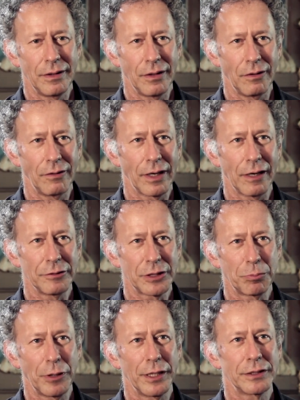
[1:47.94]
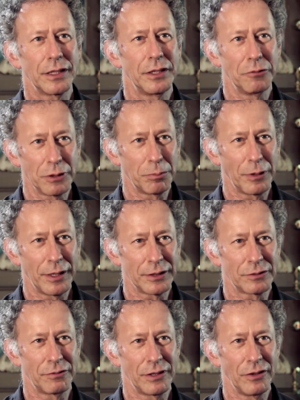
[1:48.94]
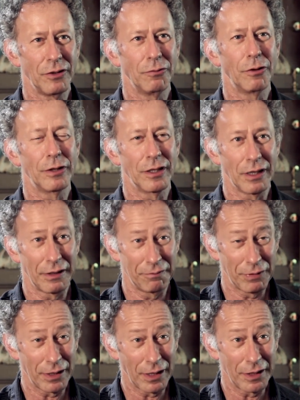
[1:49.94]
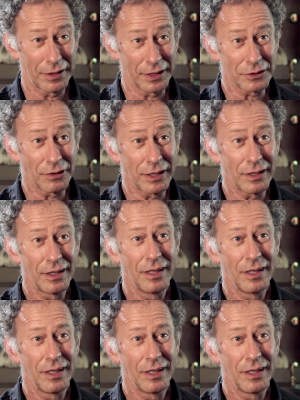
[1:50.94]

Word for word: you know, when I was depressed and you were depressed, we all worried a lot about a lot of things, right?